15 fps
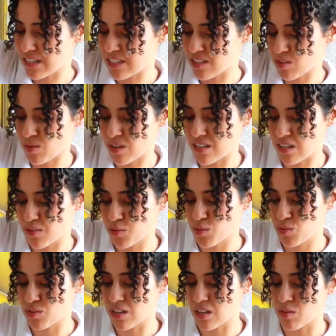It's quite
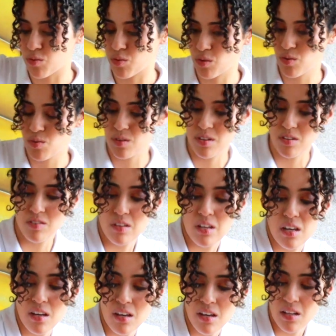difficult to get through with this
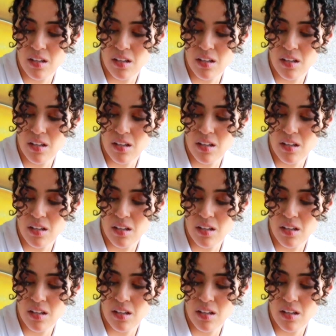thing.